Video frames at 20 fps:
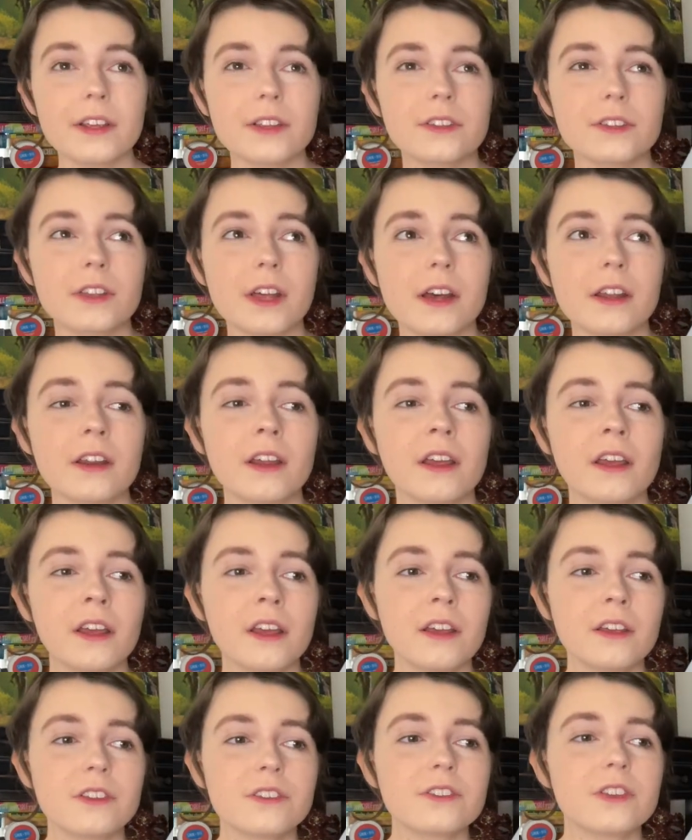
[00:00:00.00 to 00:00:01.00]
is that
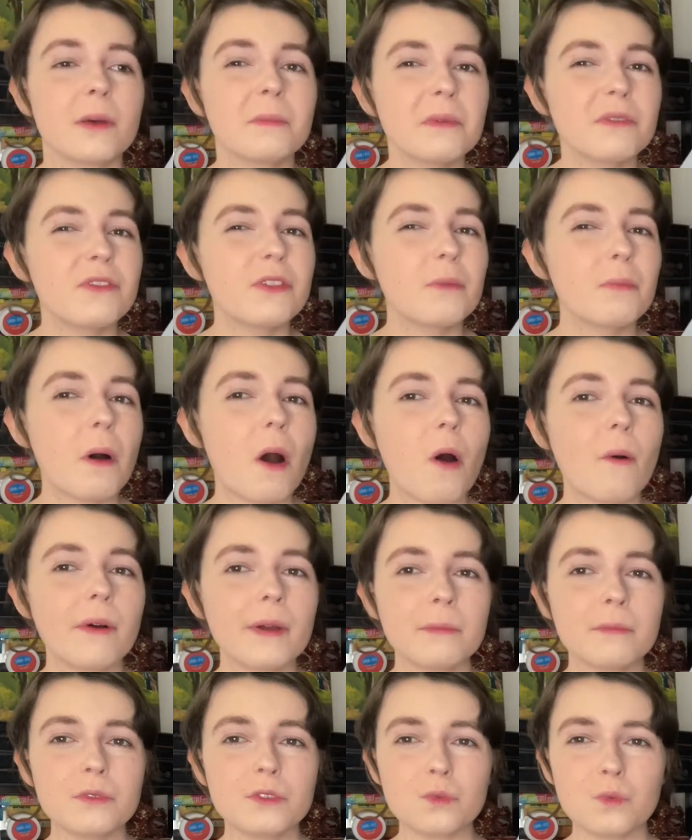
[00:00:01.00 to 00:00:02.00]
some of the
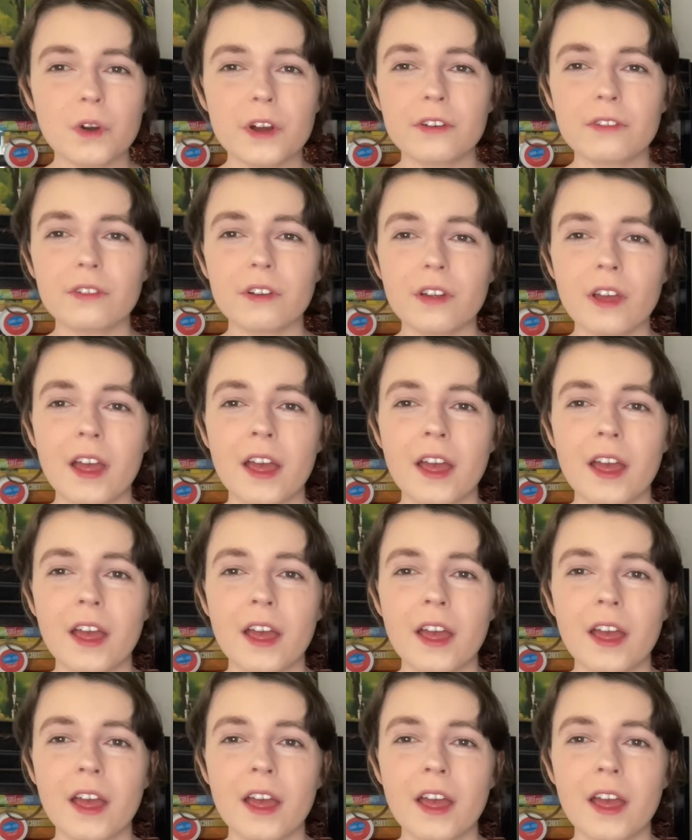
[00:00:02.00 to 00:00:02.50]
poems weren't,